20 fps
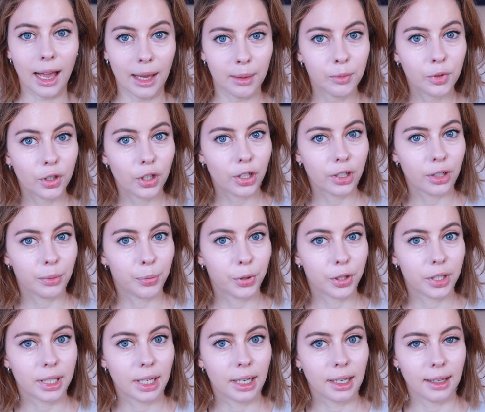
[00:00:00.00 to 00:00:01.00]
I'm gonna
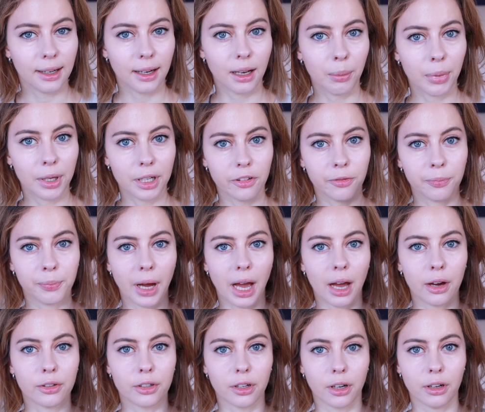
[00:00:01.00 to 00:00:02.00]
put a little bit of
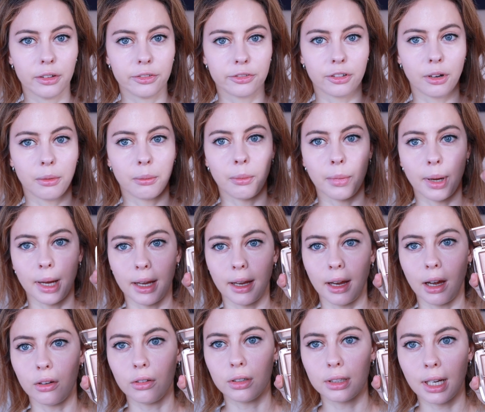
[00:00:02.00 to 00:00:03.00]
powder from my
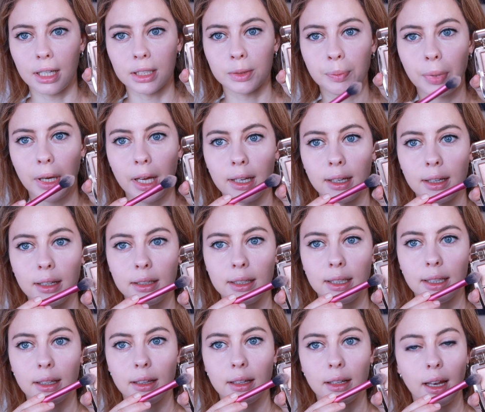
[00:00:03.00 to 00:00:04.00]
Hourglass palette,
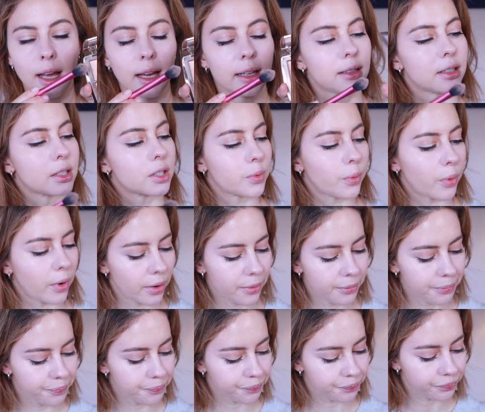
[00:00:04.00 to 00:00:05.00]
here the lightest
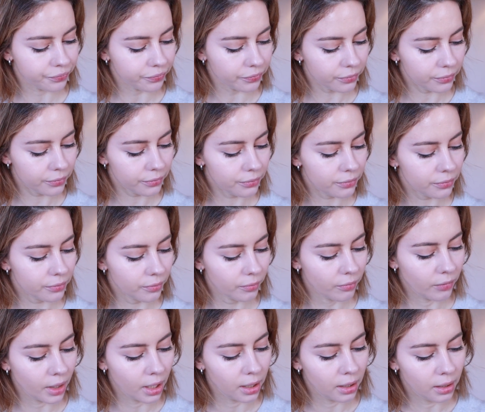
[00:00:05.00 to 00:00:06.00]
one,
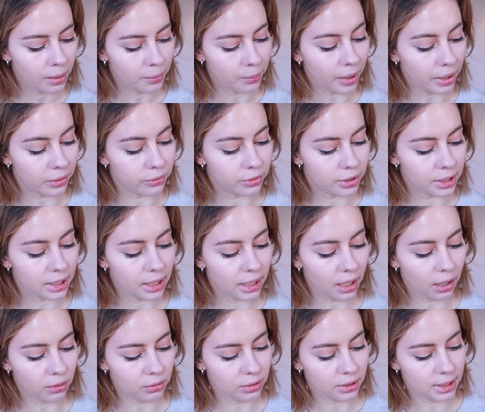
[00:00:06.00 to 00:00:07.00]
but
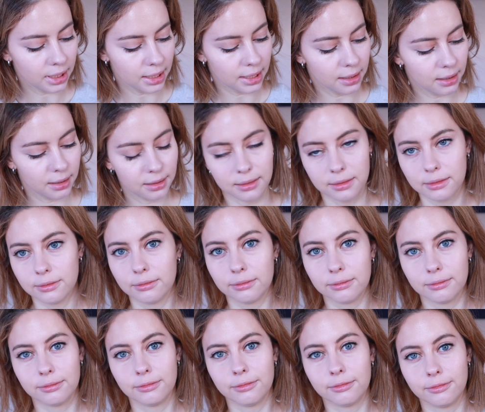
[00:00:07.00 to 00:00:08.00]
really only a
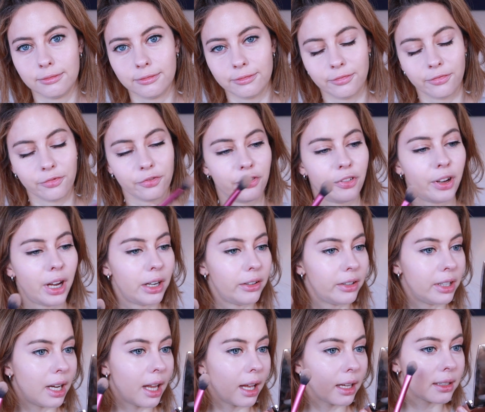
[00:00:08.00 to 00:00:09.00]

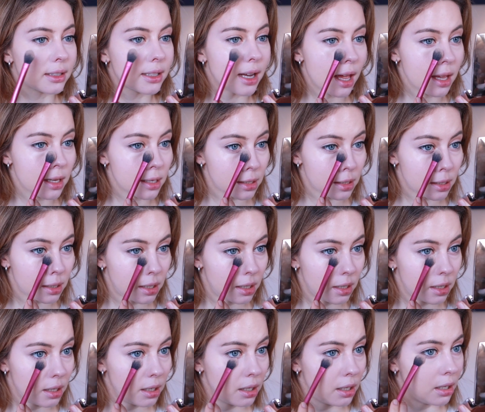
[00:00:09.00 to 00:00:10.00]
very light dust
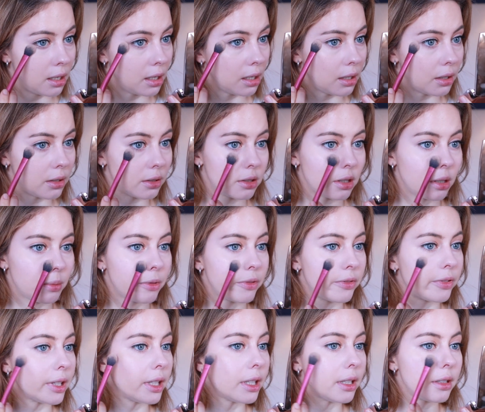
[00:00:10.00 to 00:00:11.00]
on top
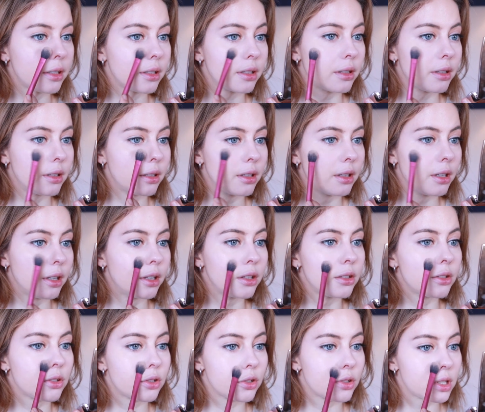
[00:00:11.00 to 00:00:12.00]
of it
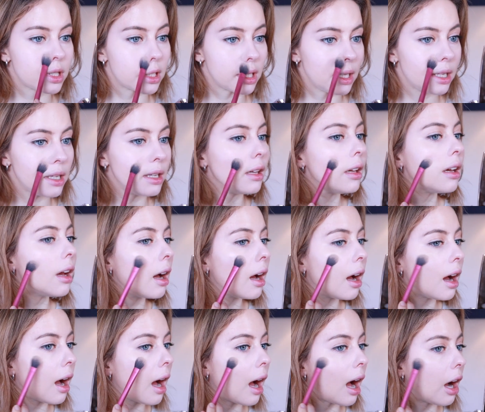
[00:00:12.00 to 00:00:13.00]
to see
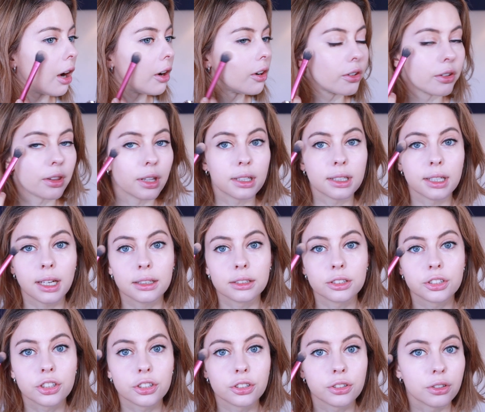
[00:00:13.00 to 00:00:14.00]
how the
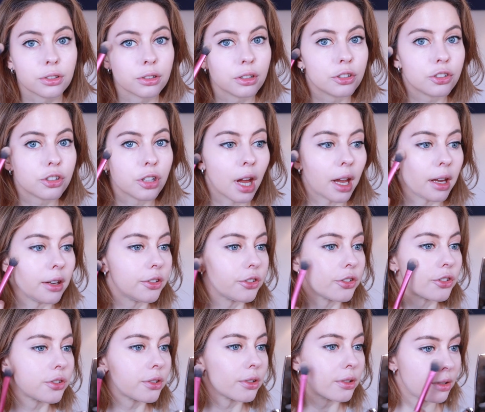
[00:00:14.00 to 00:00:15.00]
texture is going to
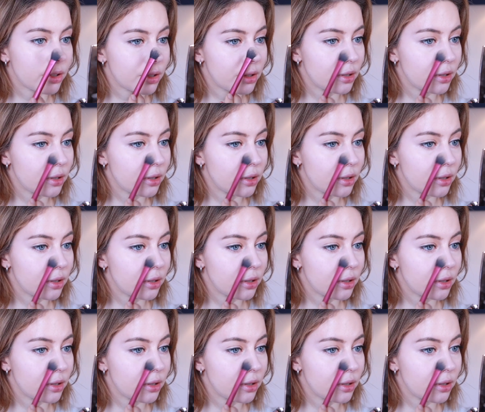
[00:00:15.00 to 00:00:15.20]
change.